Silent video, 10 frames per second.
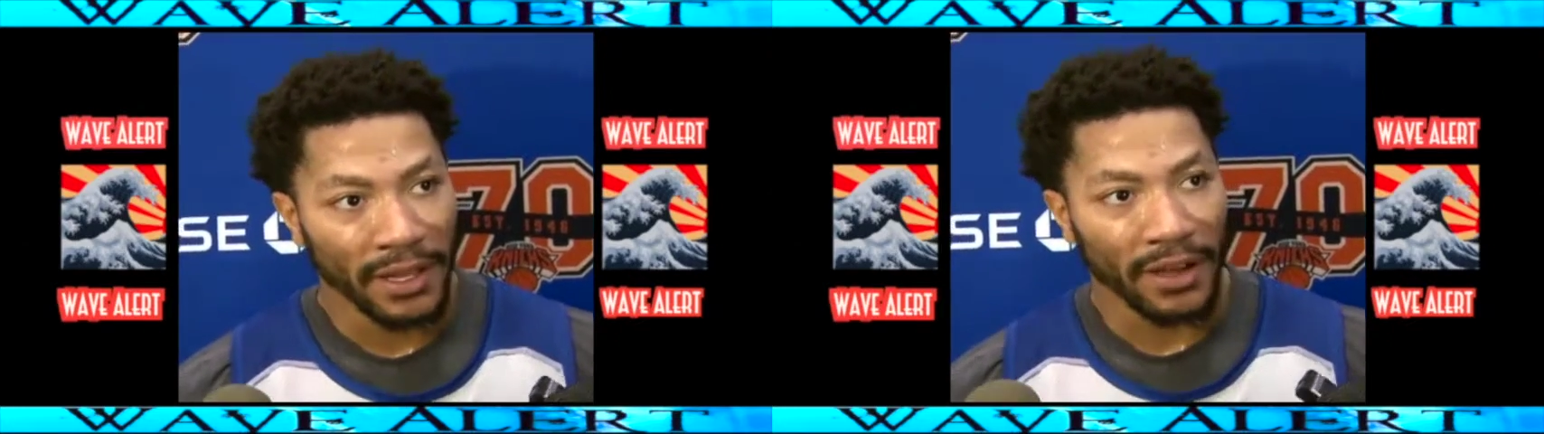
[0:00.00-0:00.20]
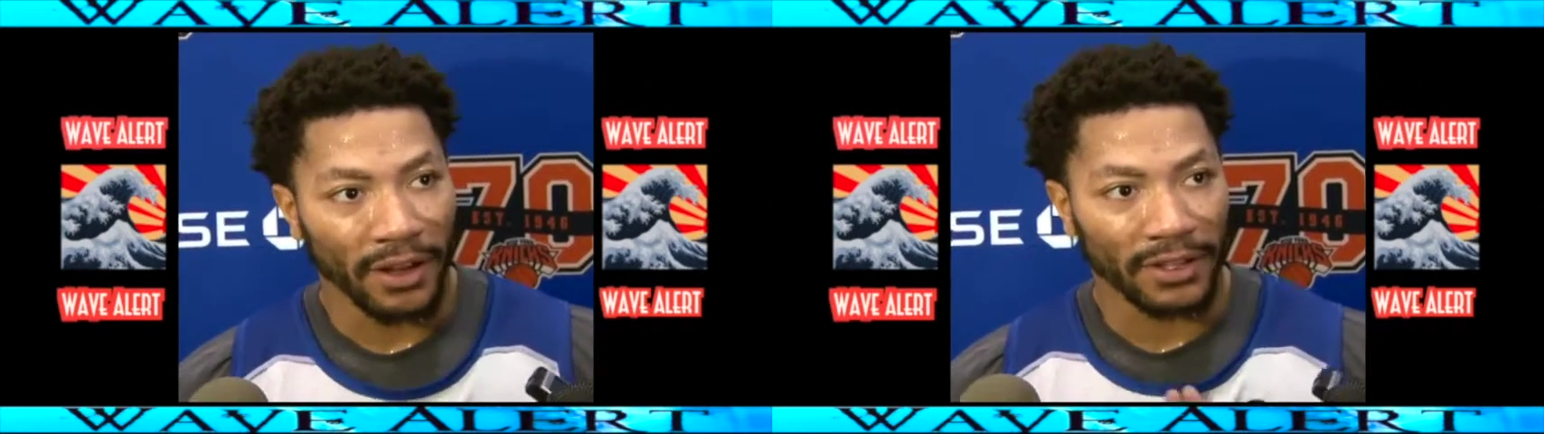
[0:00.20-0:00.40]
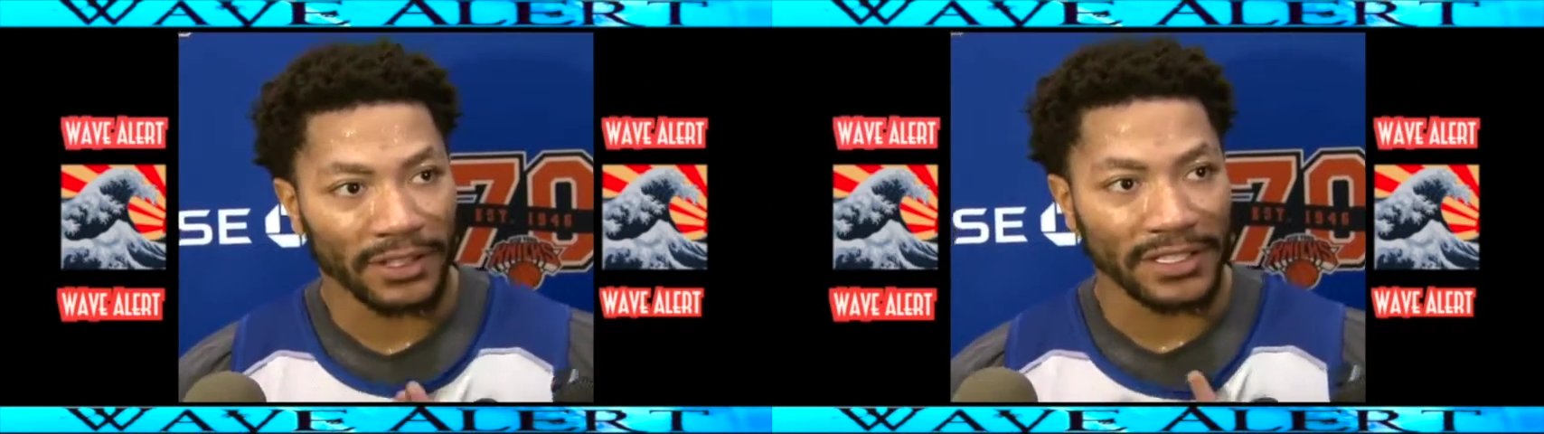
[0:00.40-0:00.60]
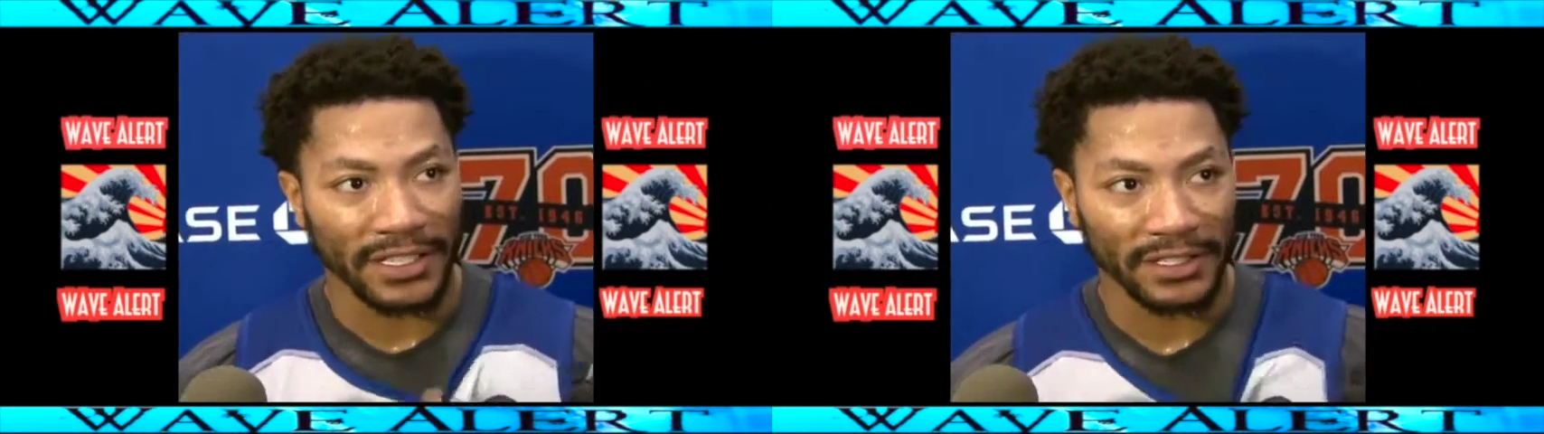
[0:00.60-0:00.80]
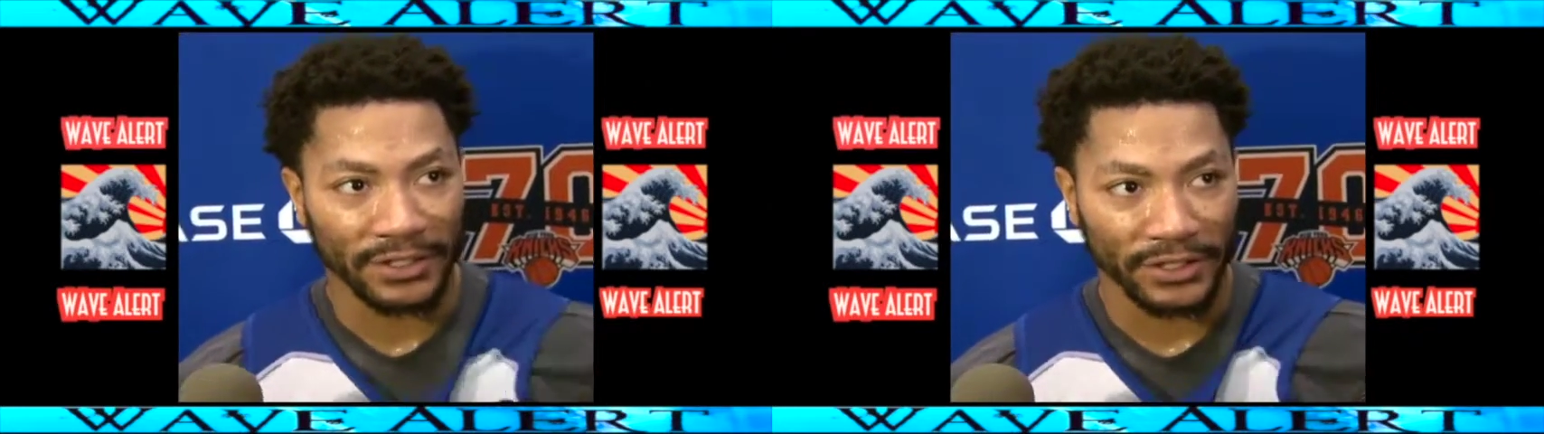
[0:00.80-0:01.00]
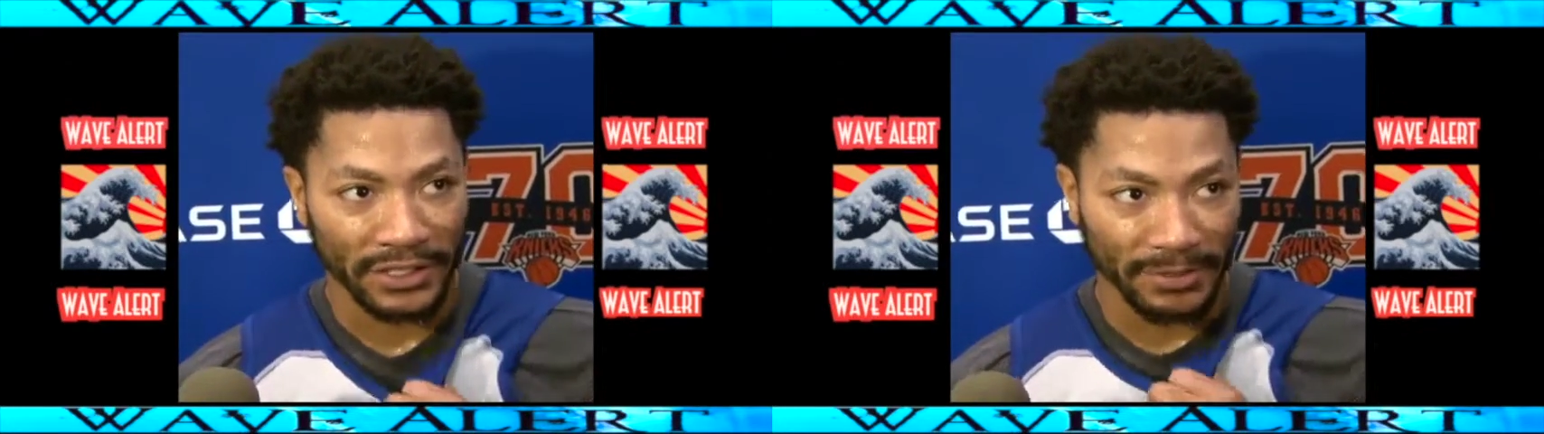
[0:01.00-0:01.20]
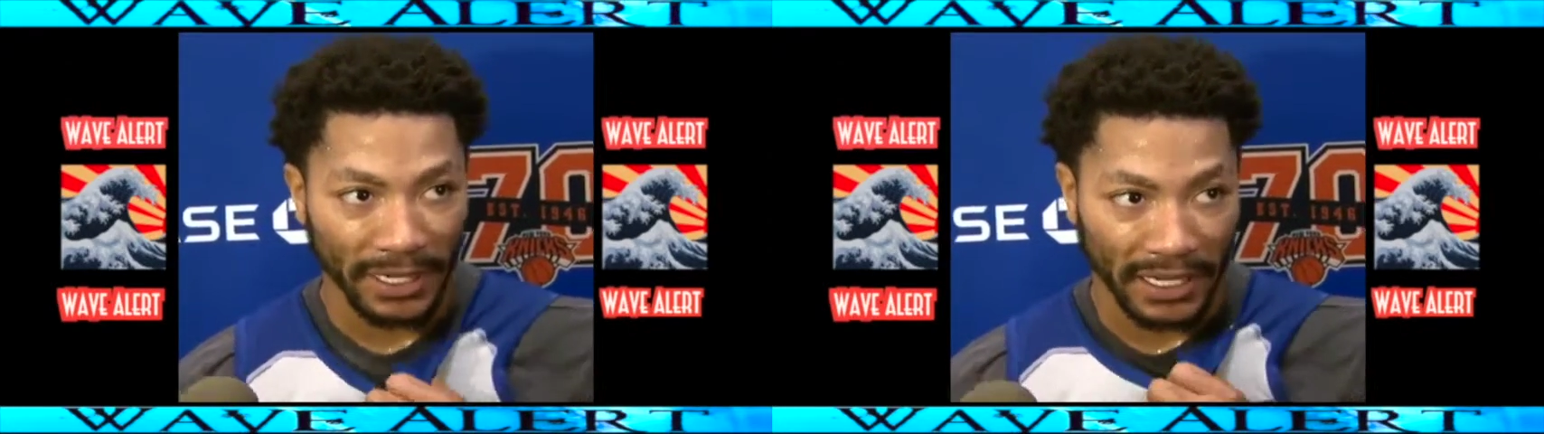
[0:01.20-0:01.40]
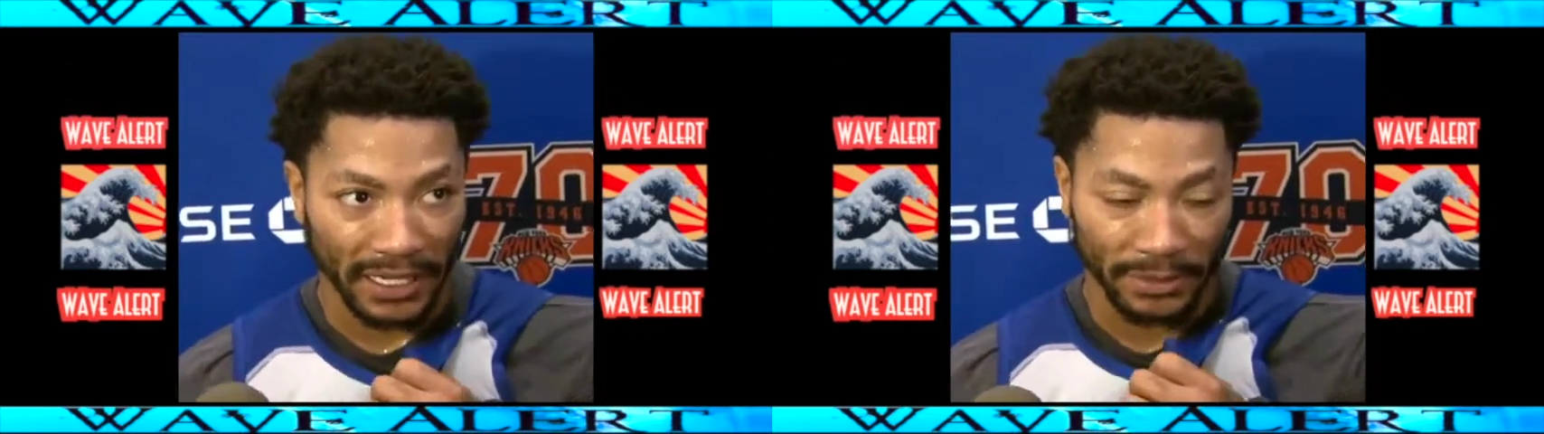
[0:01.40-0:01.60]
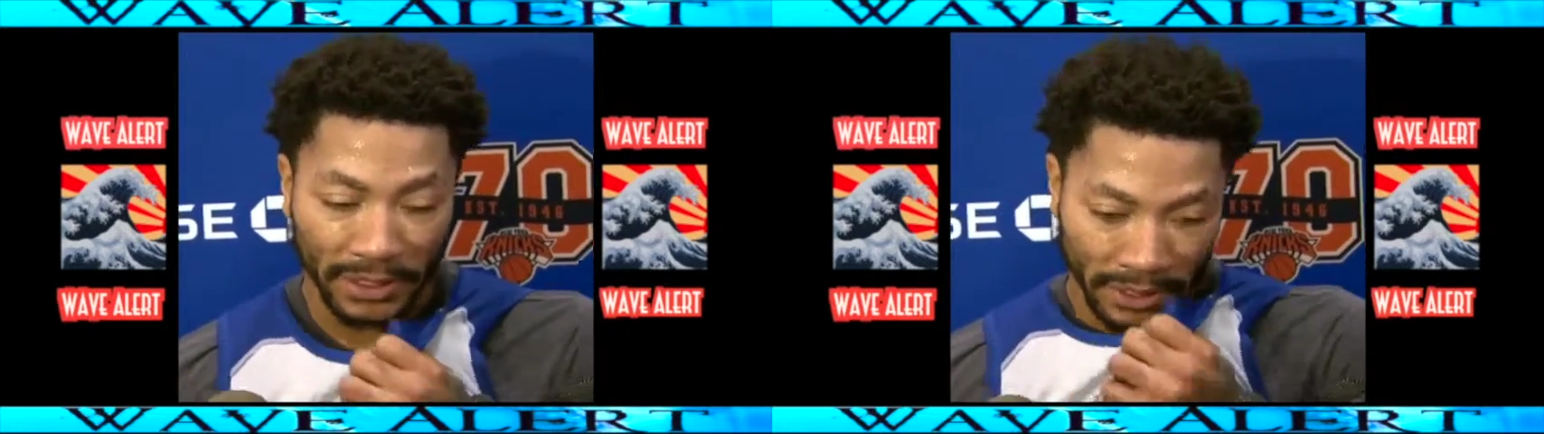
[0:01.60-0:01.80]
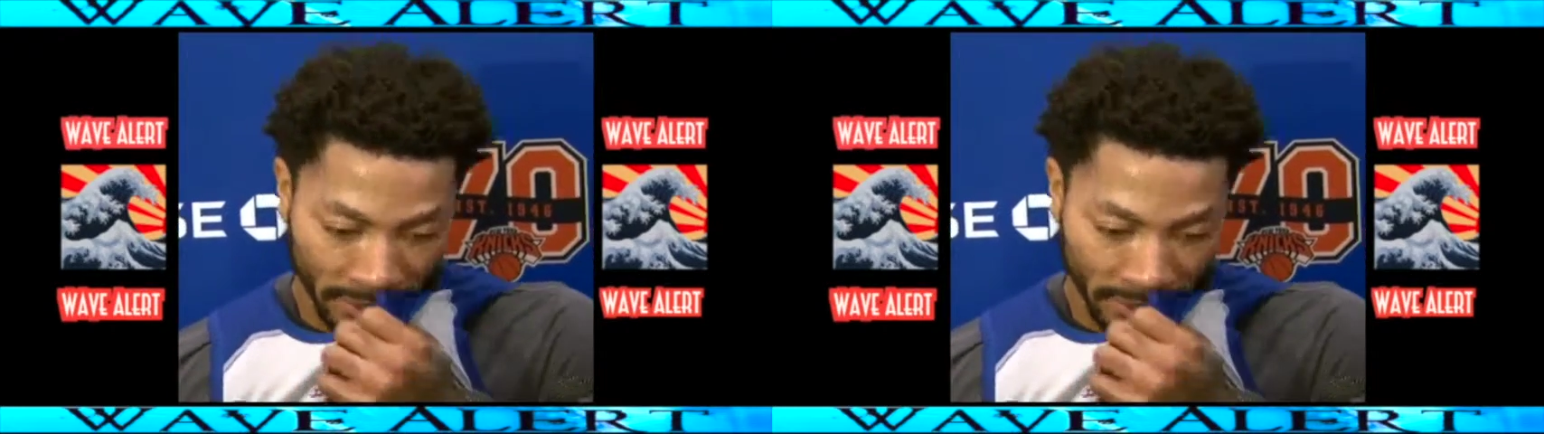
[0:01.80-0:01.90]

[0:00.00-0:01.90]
all these injuries behind me